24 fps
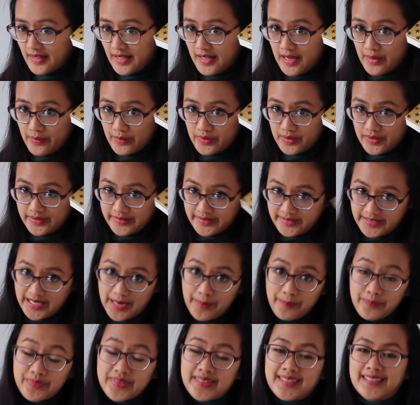I was
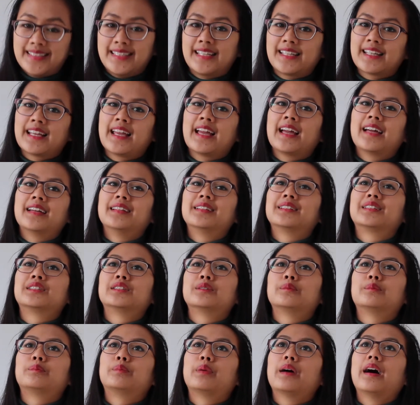tempted again
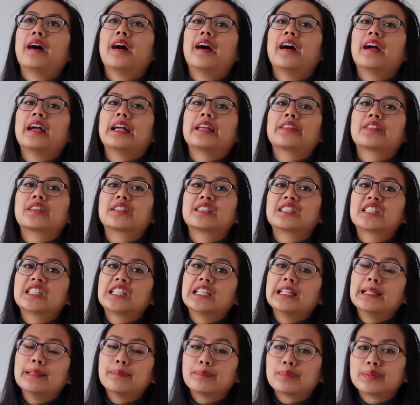to buy the
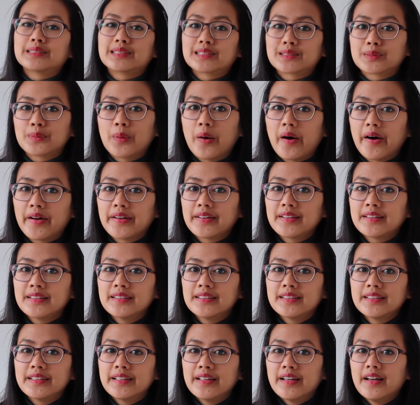cheapest one,
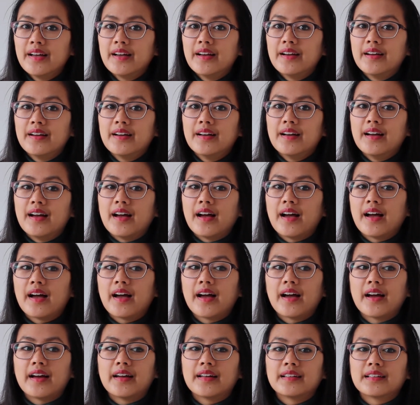
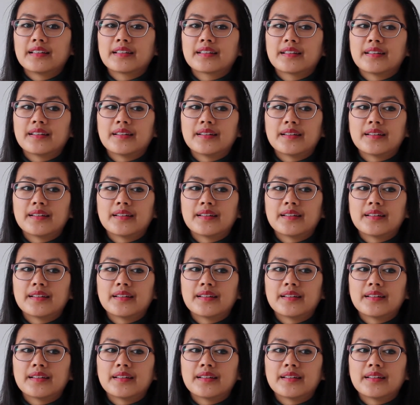and